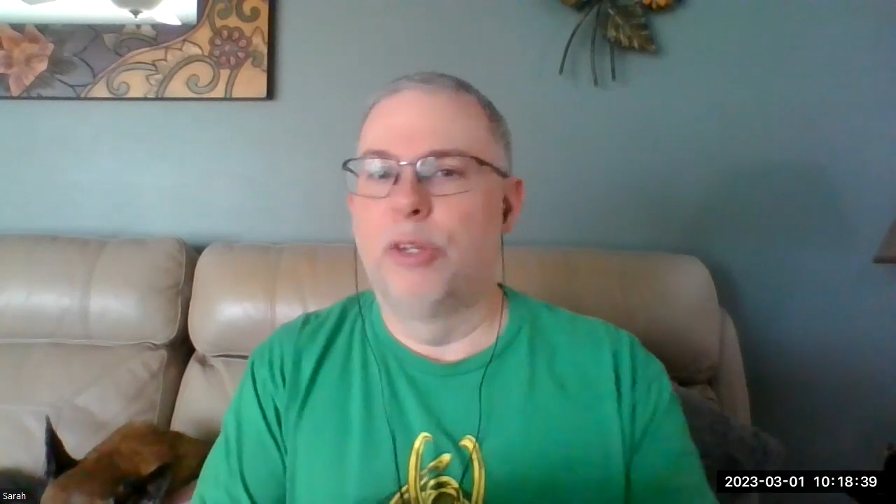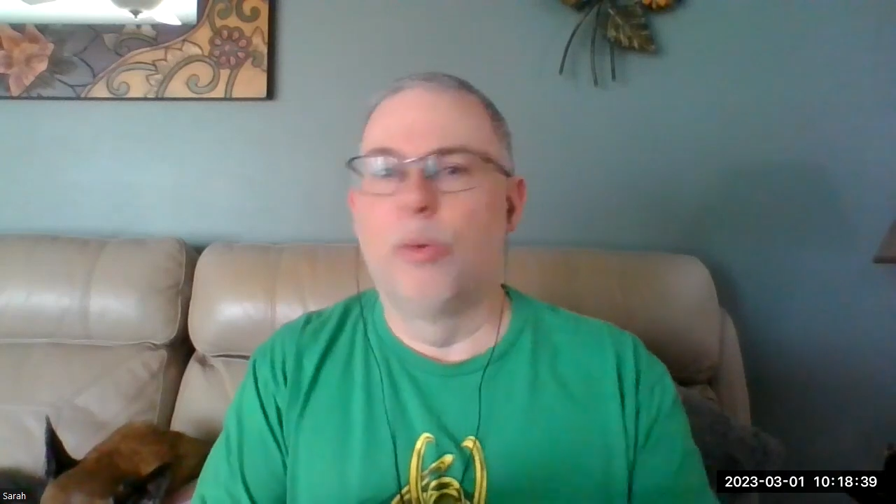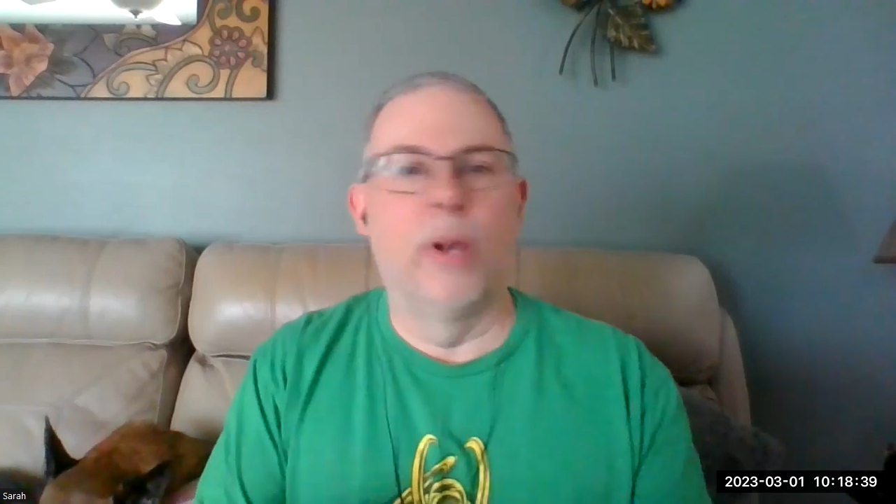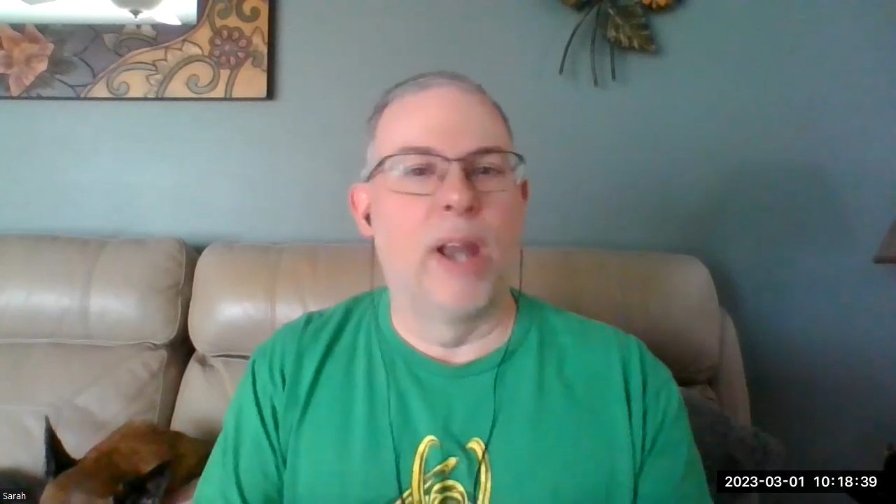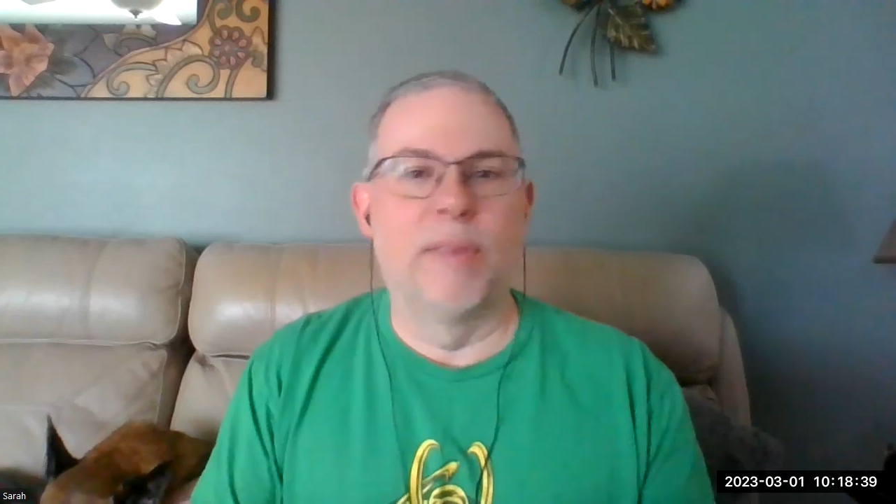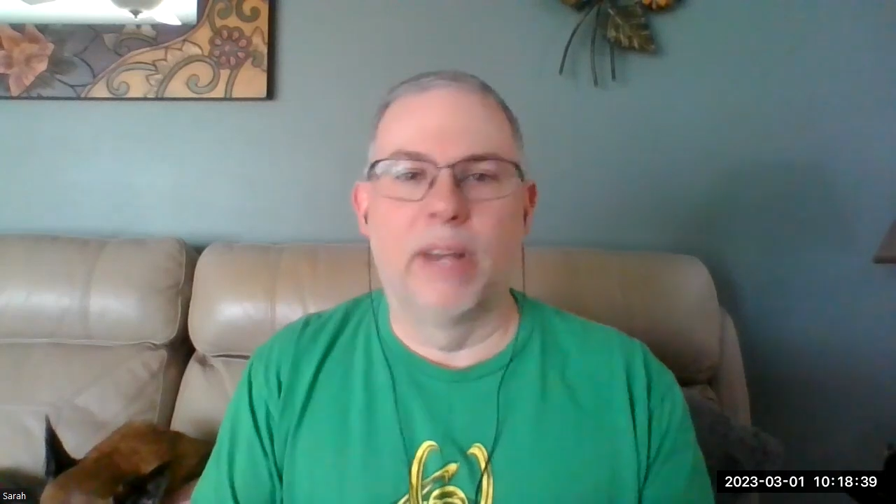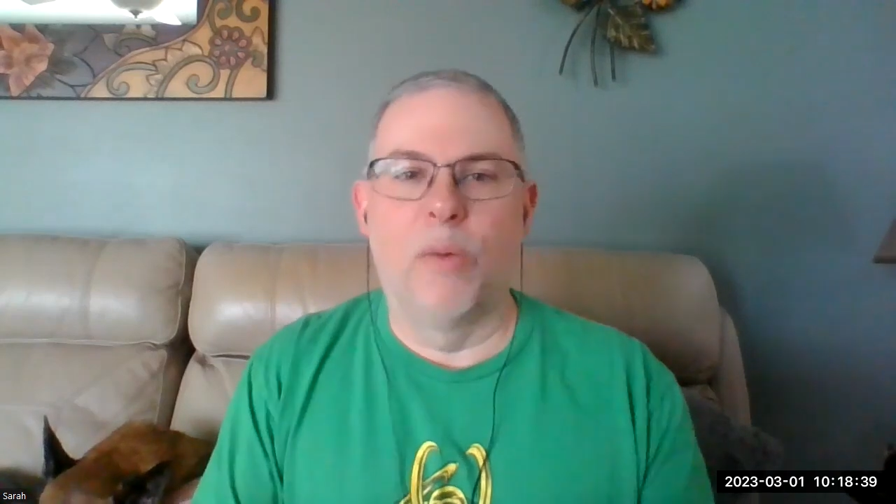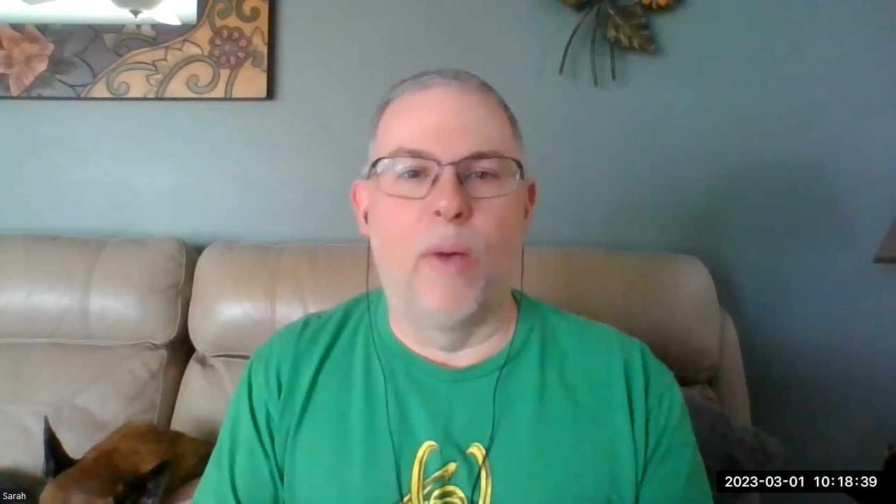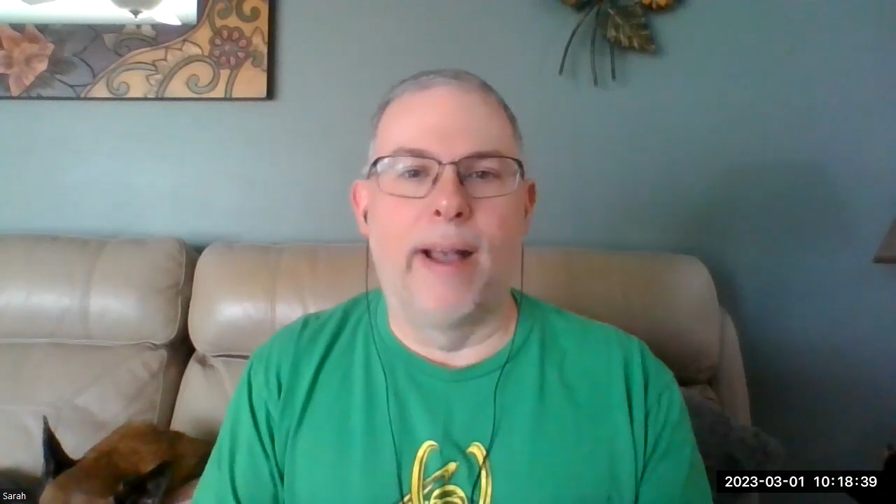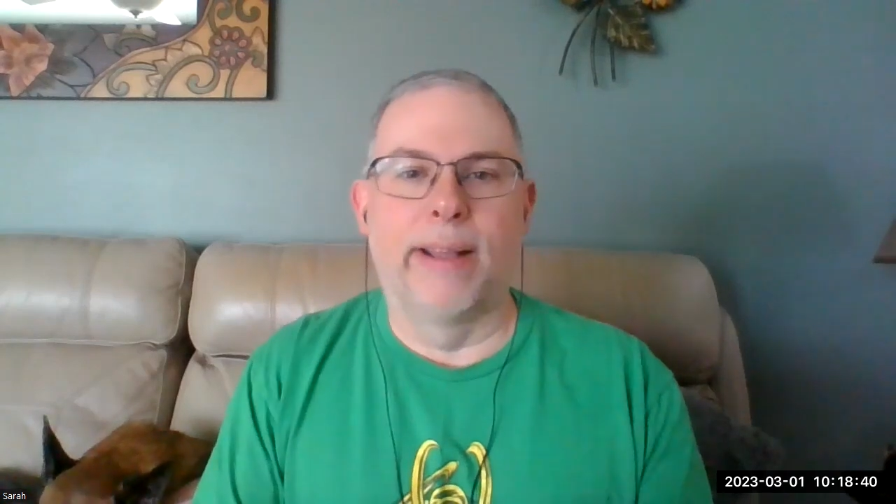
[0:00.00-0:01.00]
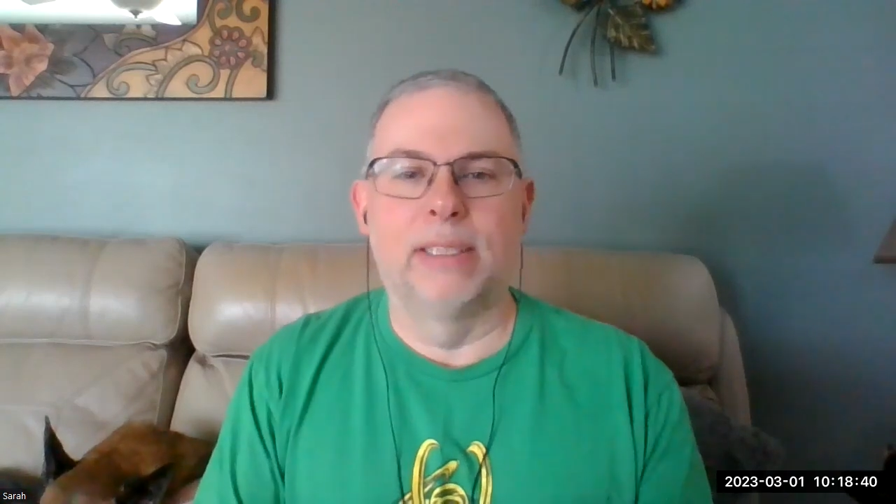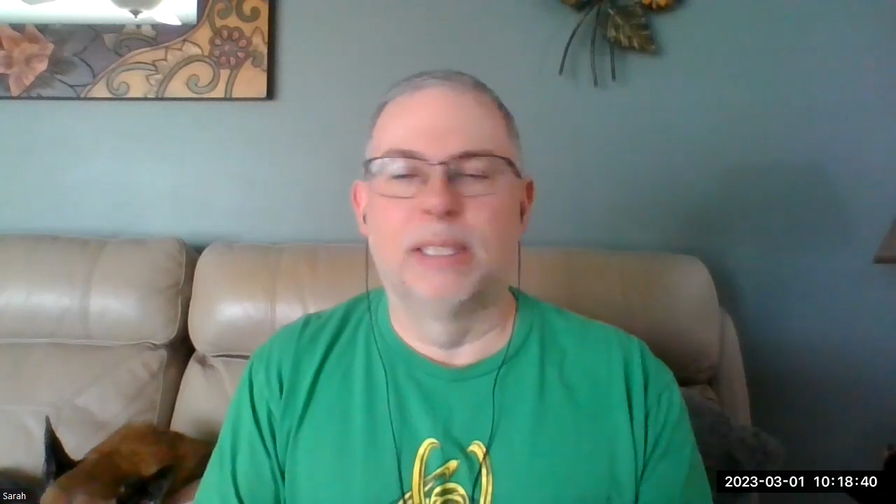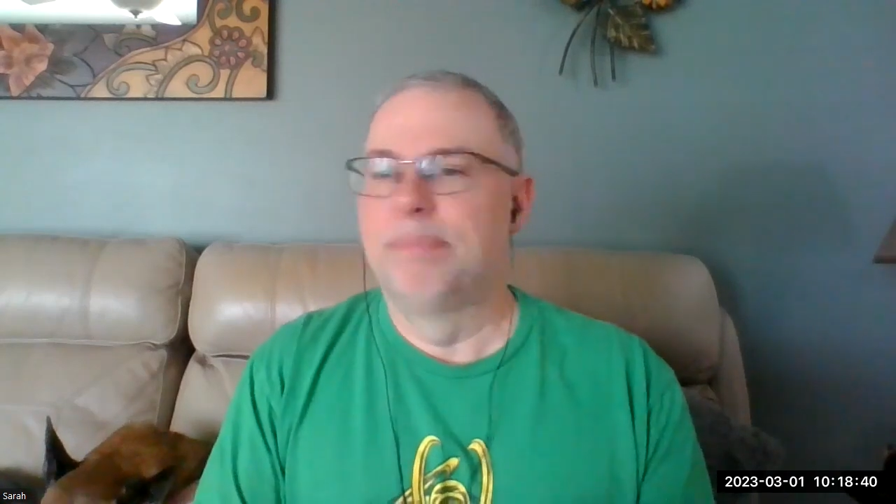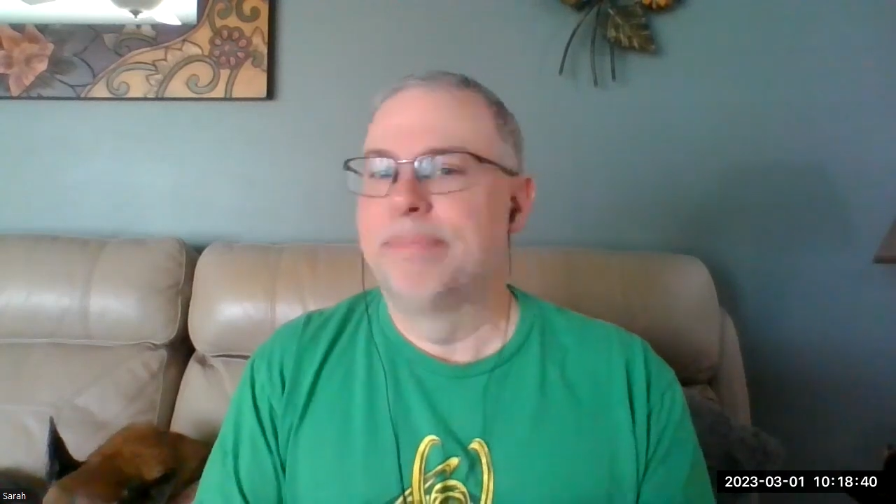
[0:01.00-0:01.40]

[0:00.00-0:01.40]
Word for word: do whatever they want.